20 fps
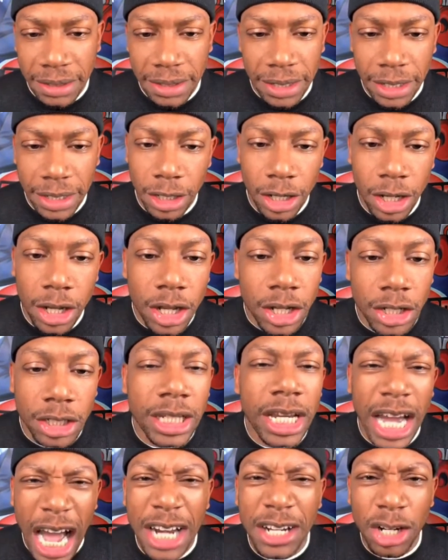creator.
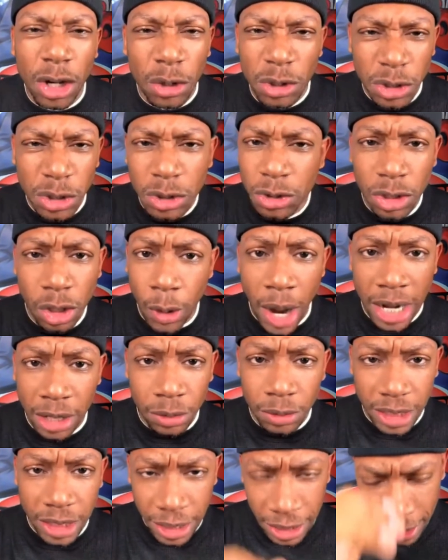Yeah, I know. You know, I
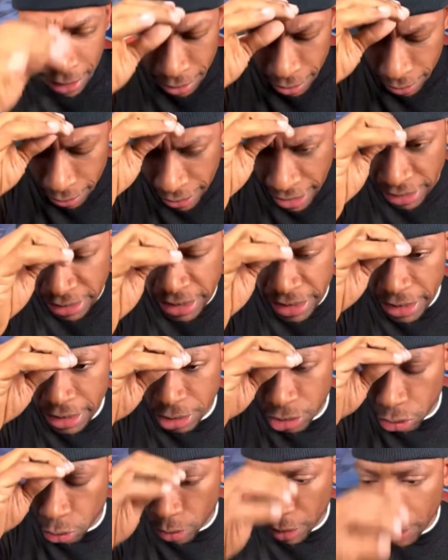don't care either. Let's get
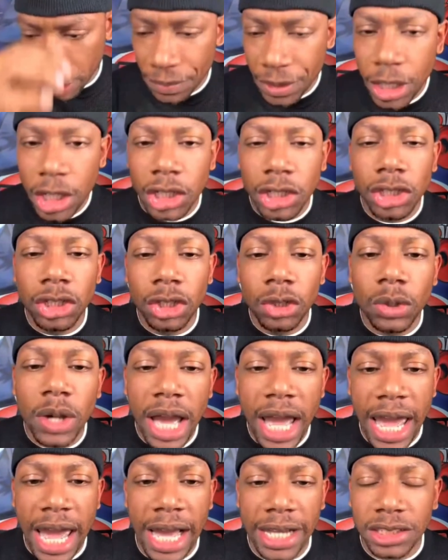into it. You
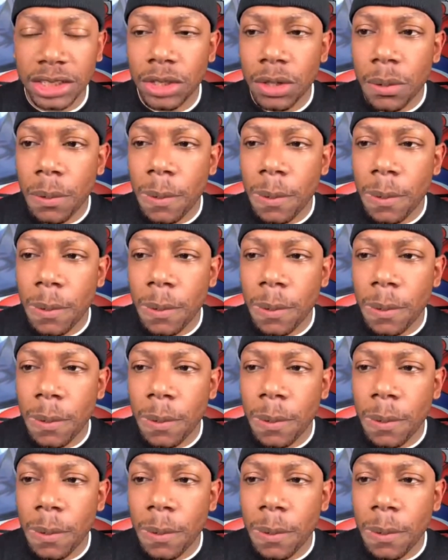asked,